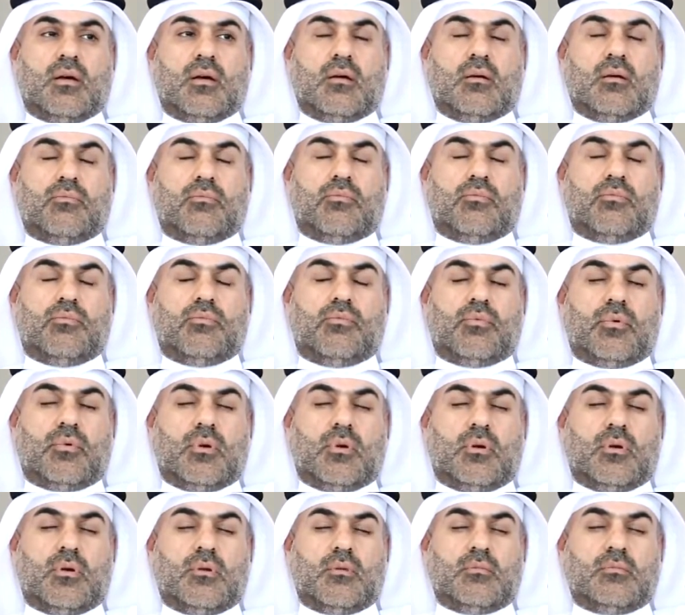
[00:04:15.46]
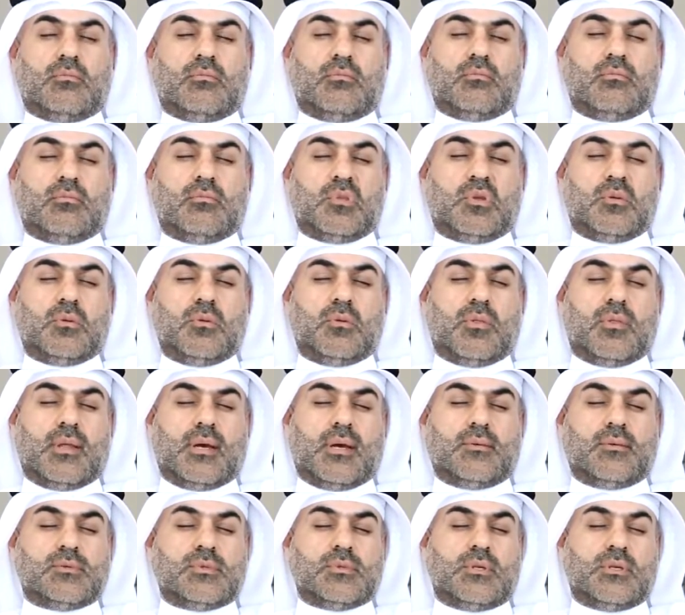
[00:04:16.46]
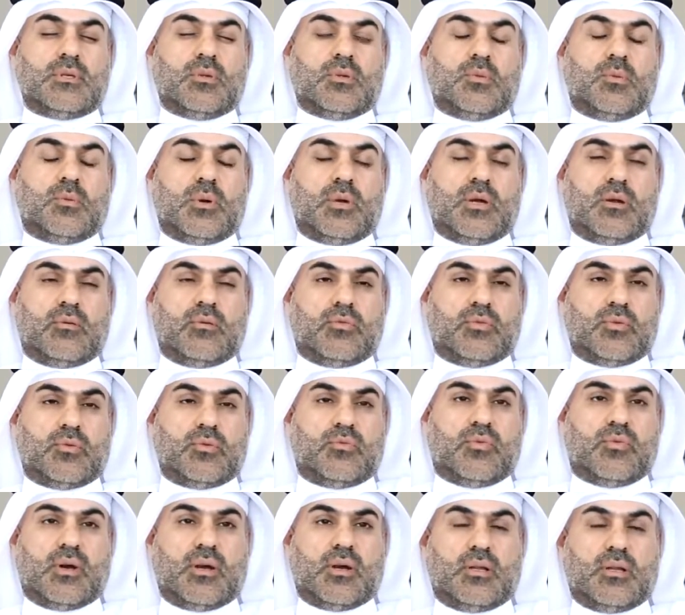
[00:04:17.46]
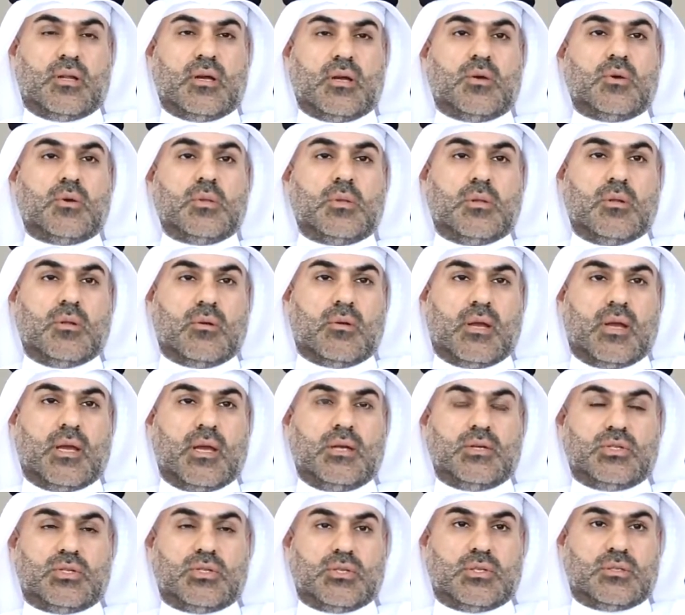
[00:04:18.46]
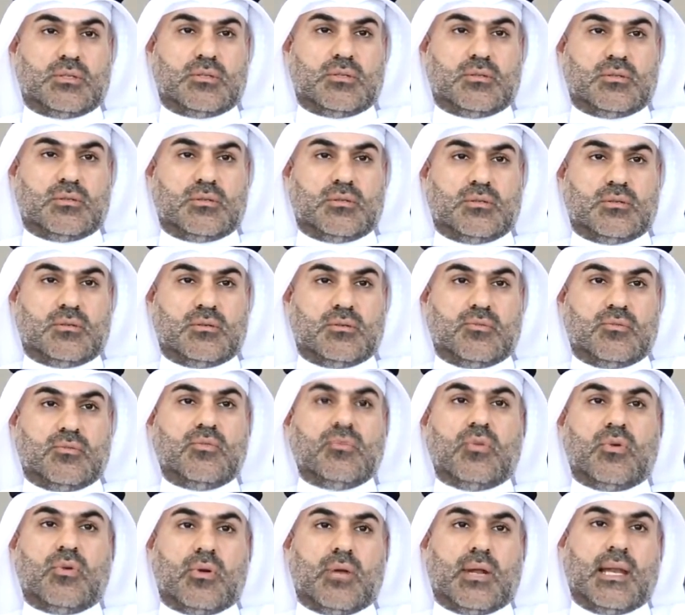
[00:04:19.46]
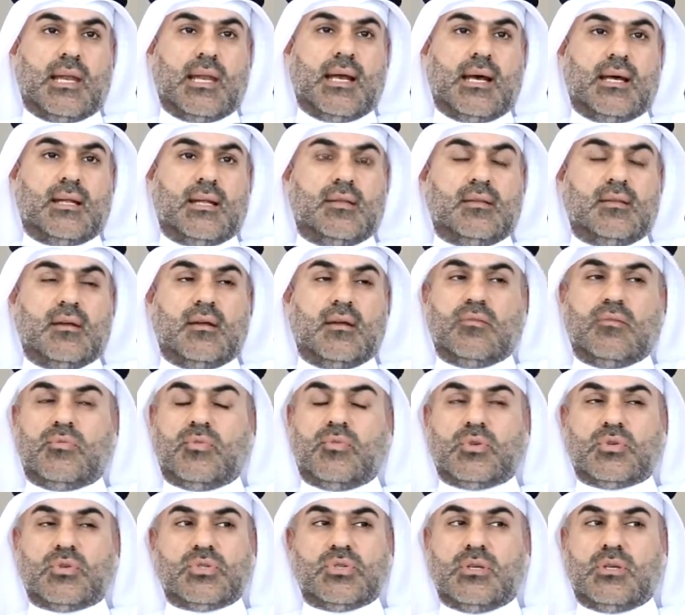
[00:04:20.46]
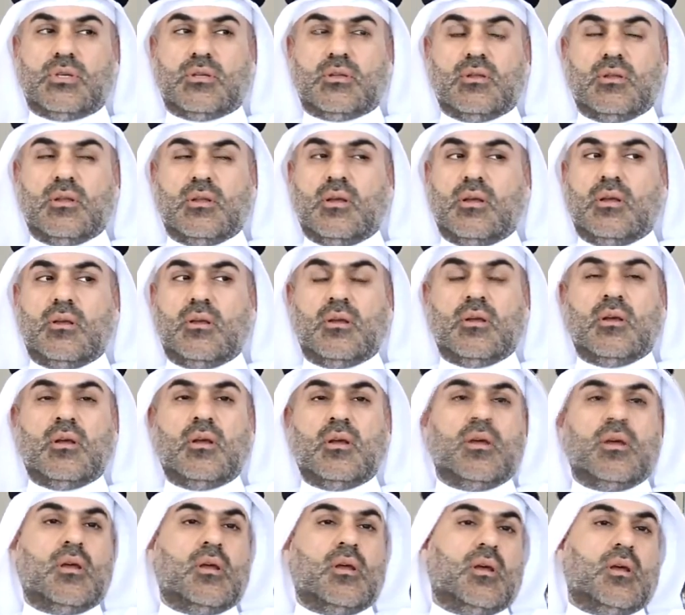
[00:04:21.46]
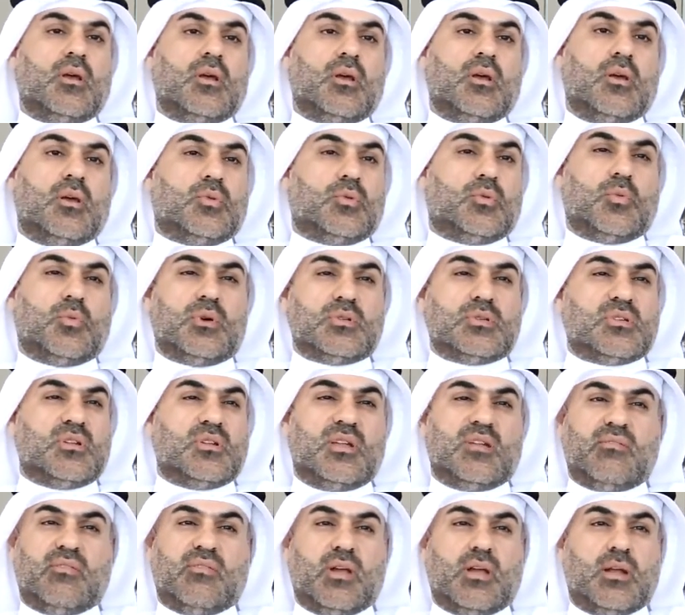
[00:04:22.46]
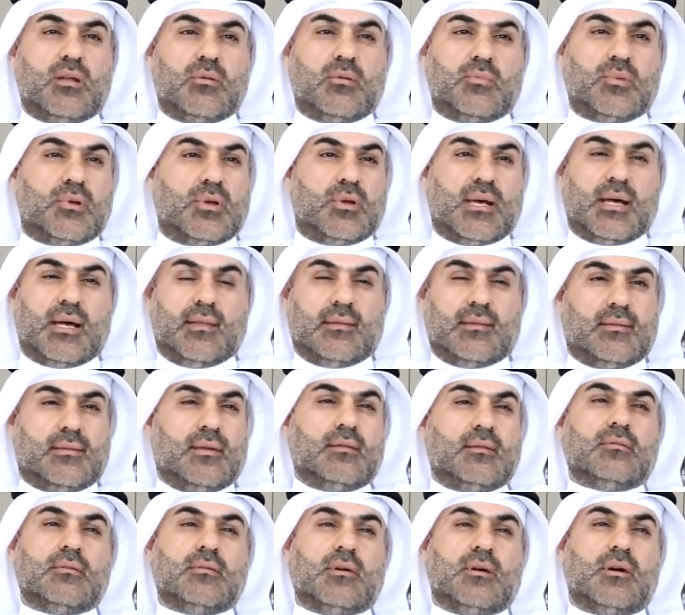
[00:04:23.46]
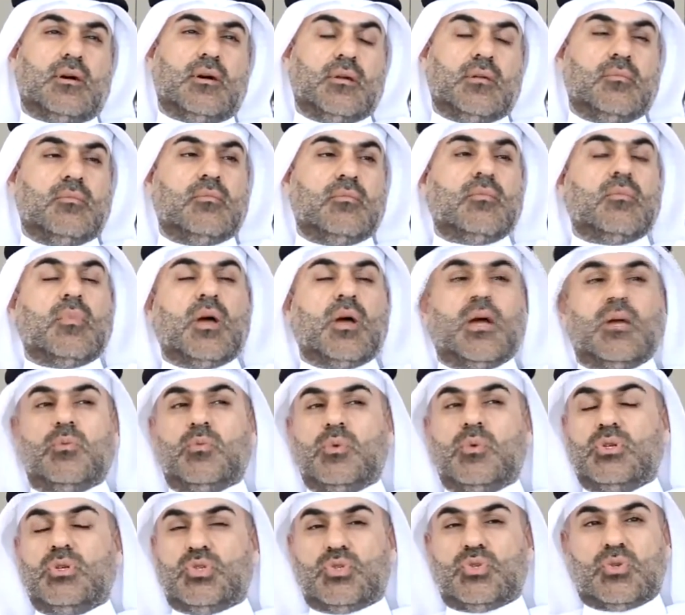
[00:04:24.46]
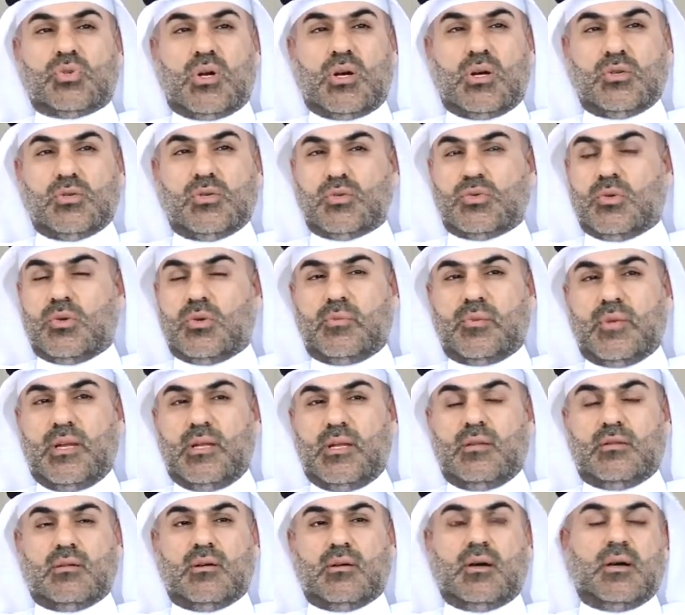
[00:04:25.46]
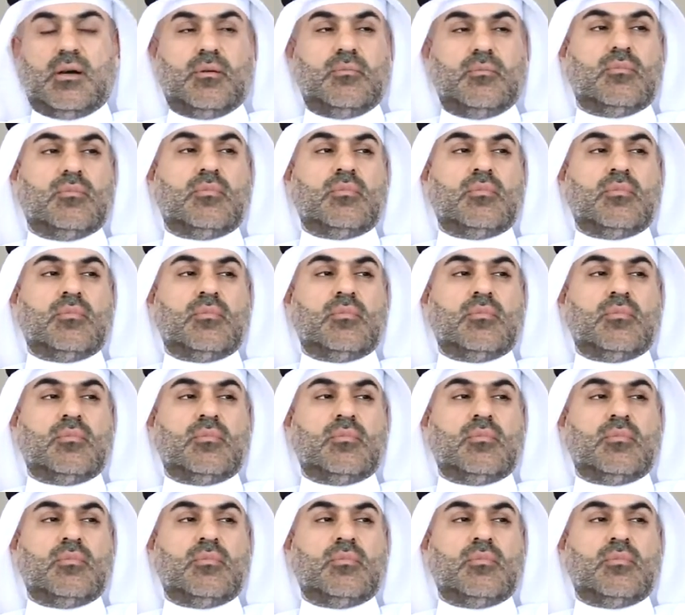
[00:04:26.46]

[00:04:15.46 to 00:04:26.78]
from 2012 to find a good location for a land. Unfortunately, it wasn't available at that time, and we tried so many times